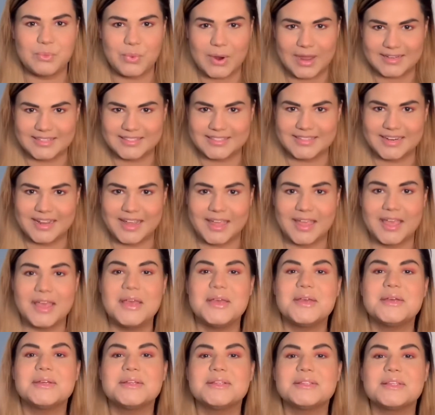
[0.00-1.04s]
Wednesday.
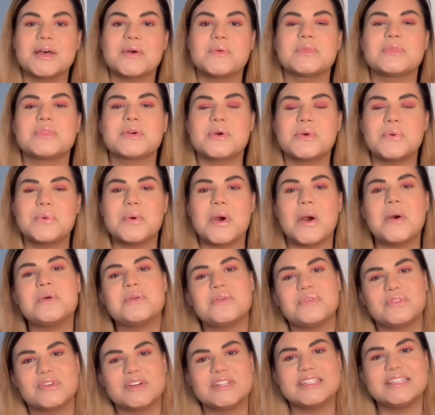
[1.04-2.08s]
So the quote
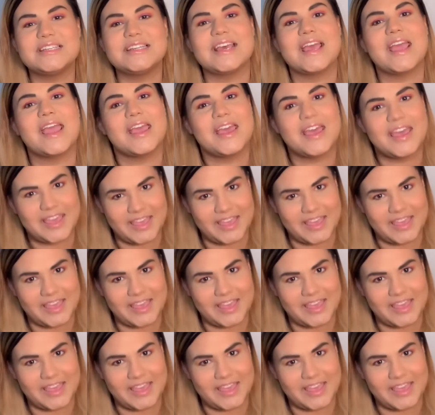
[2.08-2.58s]
for today